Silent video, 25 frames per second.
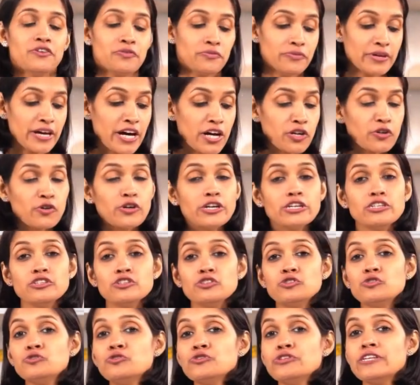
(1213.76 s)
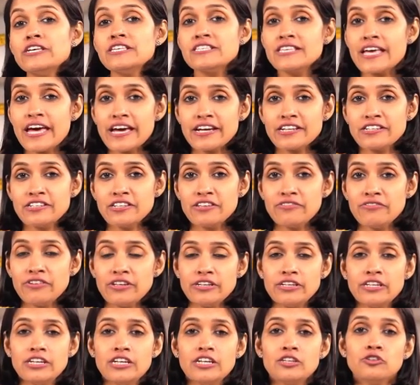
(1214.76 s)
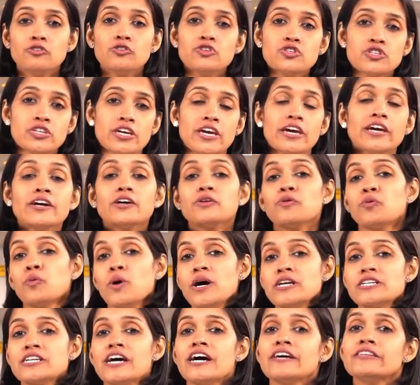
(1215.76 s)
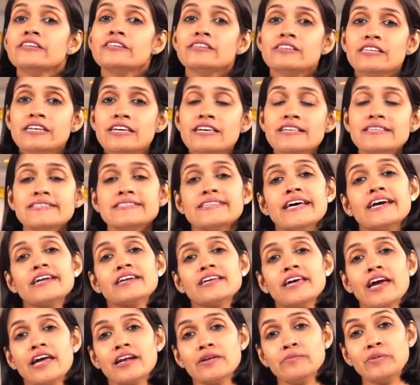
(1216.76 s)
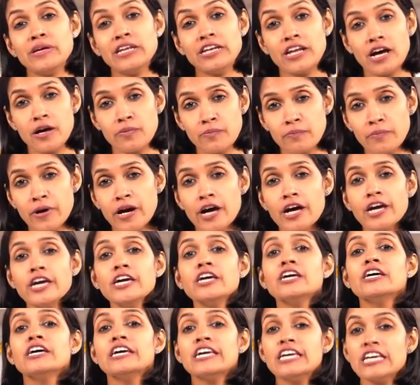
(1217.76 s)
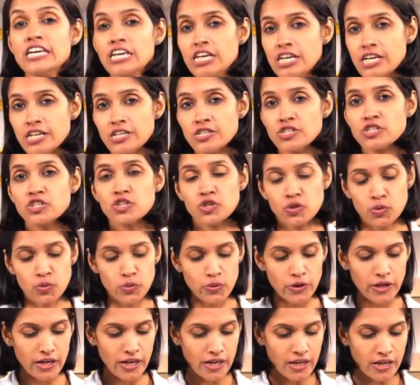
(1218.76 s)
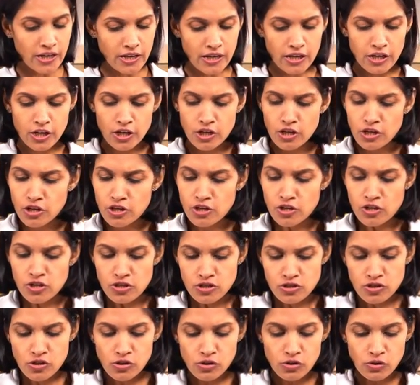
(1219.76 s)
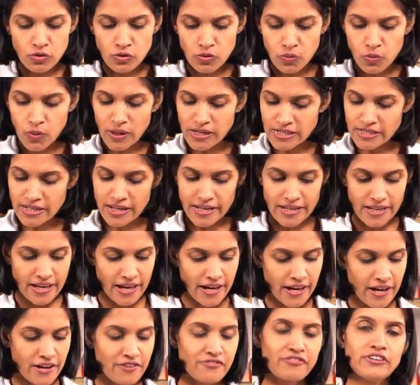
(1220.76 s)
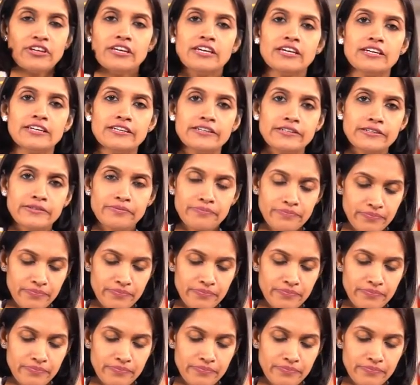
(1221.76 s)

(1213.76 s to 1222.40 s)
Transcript: We are going to do this activity to check what are the things that can be done by heat. Okay? So look what I have here.